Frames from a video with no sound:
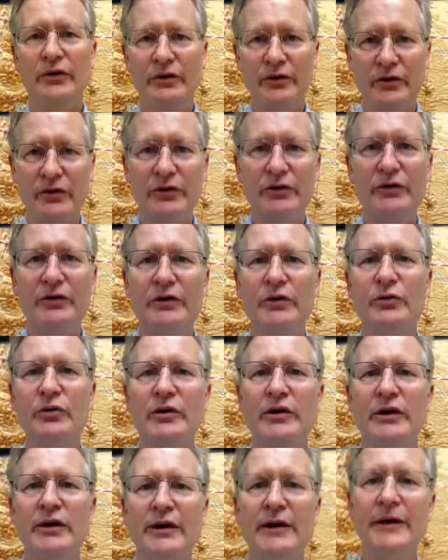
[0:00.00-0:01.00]
currently
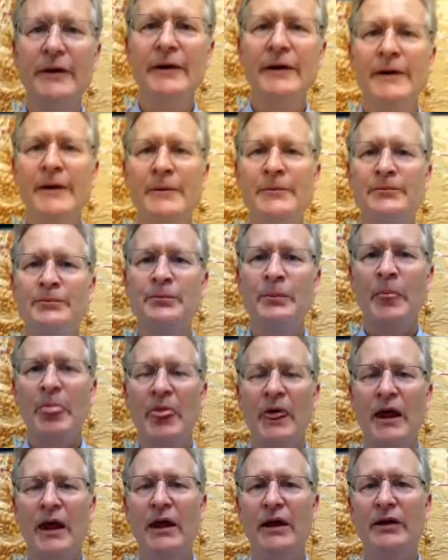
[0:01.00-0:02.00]
working,
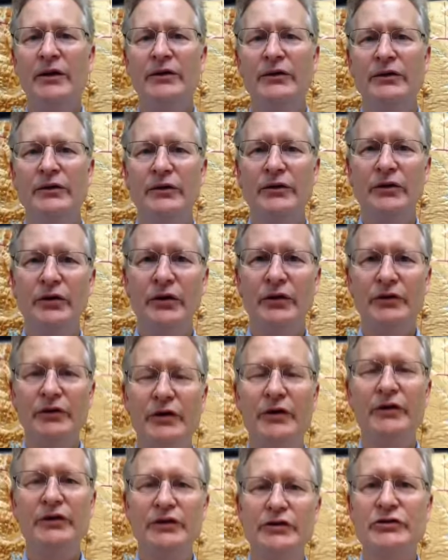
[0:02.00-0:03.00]
and so they're
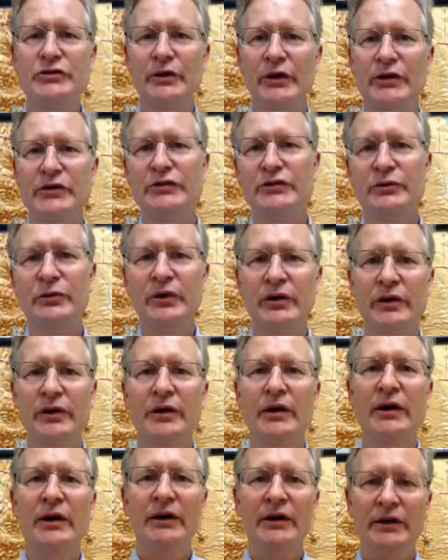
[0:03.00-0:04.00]
in a situation where
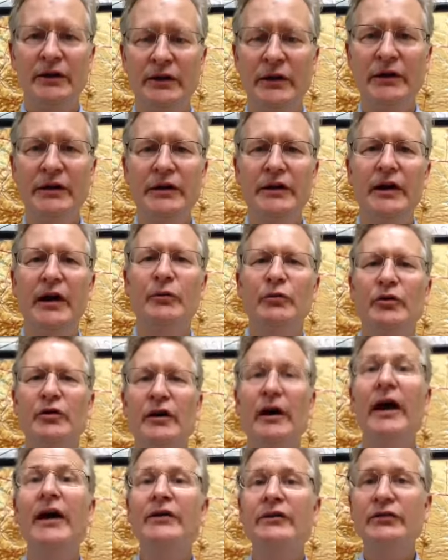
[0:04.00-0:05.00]
they need that more
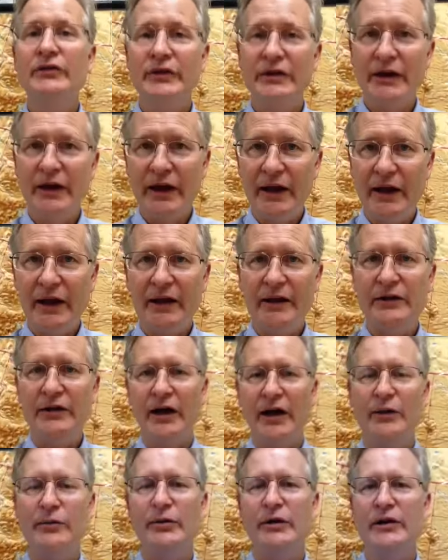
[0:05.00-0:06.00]
everyday
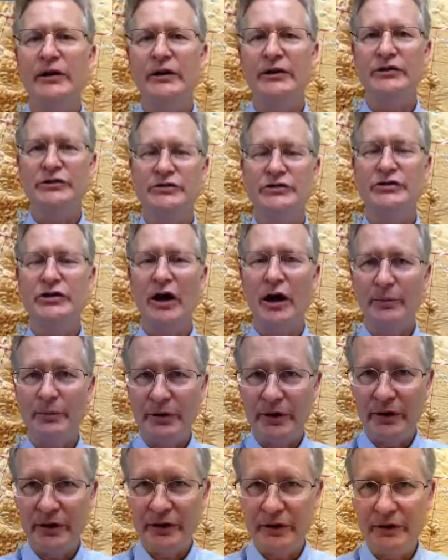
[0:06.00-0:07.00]
type English,
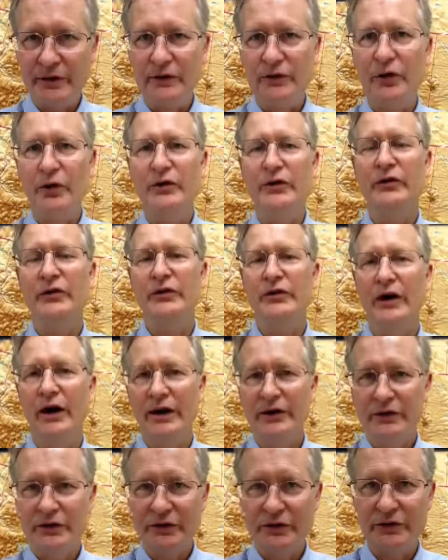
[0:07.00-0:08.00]
shopping, going to the
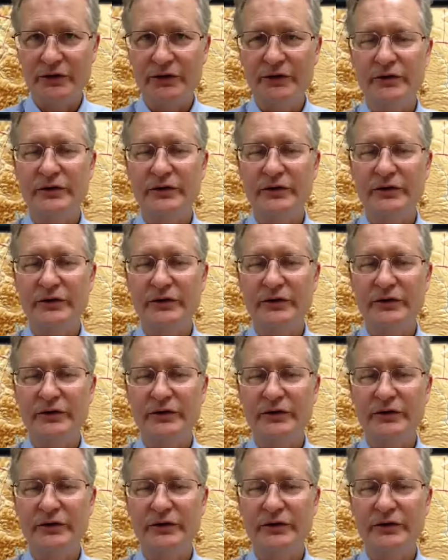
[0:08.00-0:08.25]
doctor.